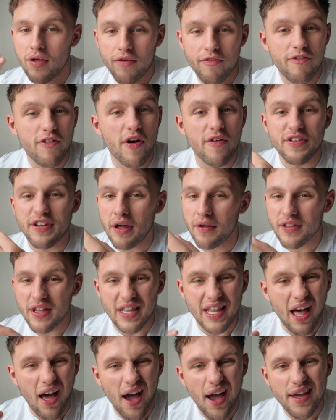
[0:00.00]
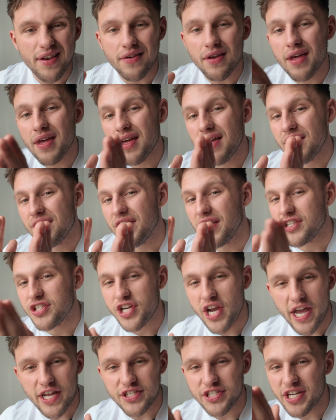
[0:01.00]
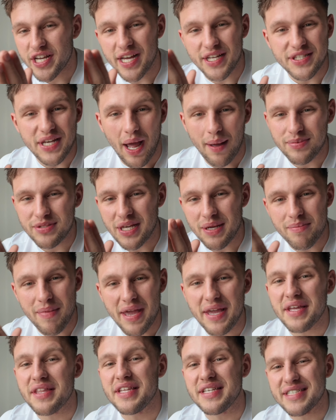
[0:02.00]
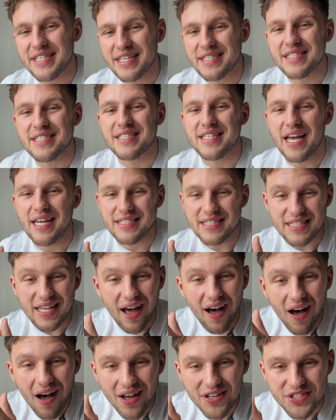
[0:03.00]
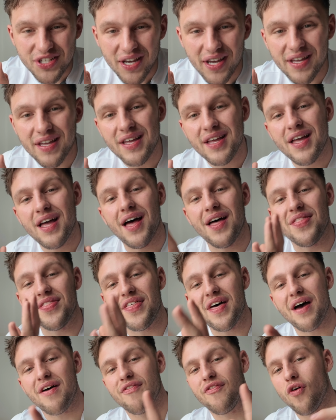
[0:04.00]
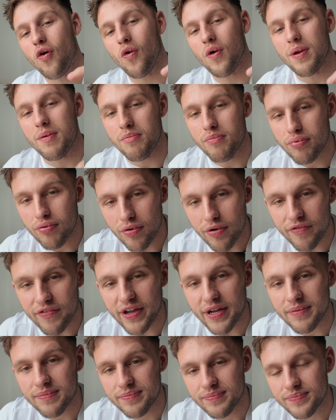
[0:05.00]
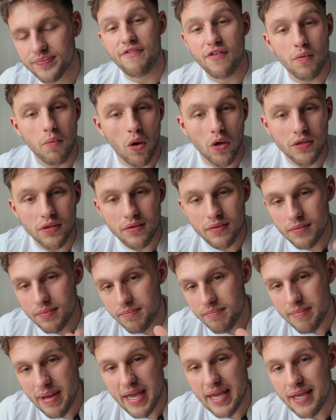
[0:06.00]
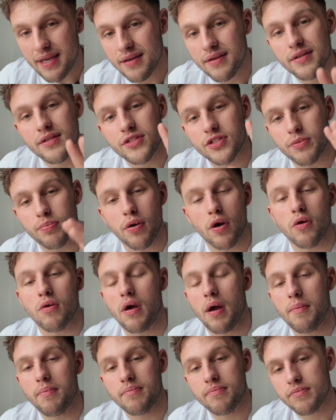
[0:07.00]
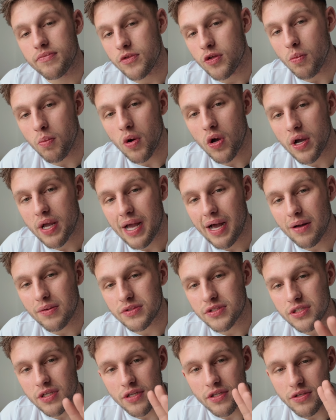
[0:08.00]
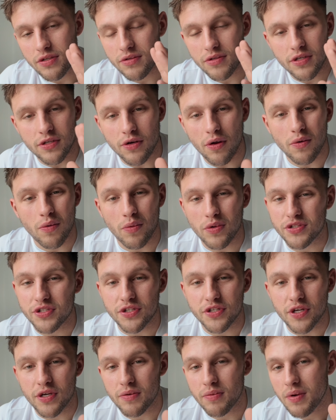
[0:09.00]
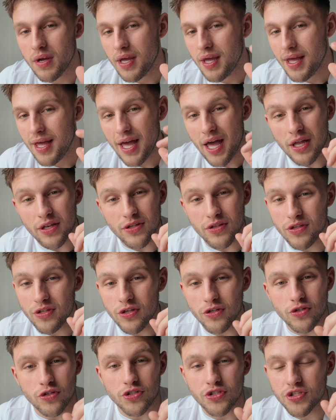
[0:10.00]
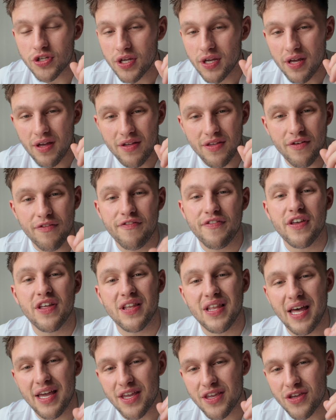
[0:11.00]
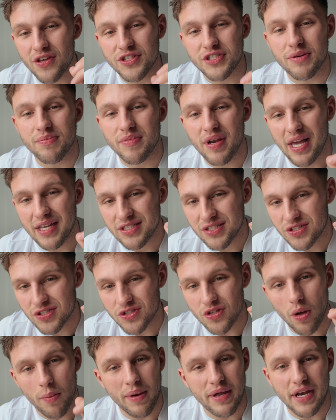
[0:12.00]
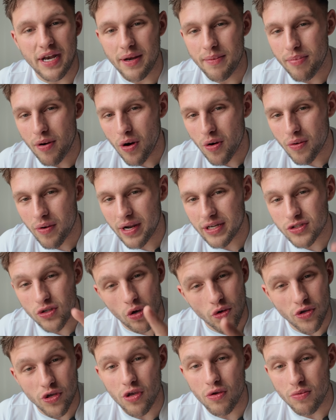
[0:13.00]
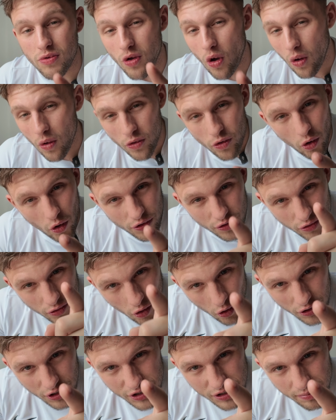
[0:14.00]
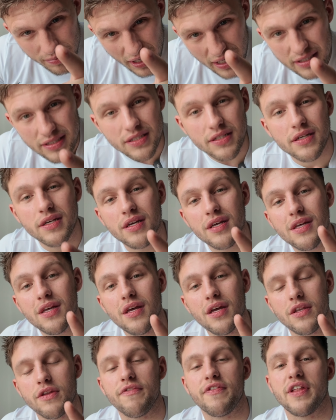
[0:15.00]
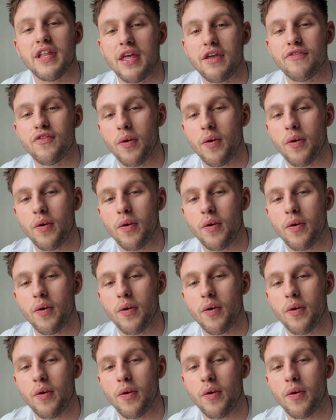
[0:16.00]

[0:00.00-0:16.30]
further down the line, they're changing, adapting, making these exercises harder and therefore improving. If you want me to program your workouts and you don't know what to do and you feel like your gymnast's not made any progress, or you're the gymnast, and you feel like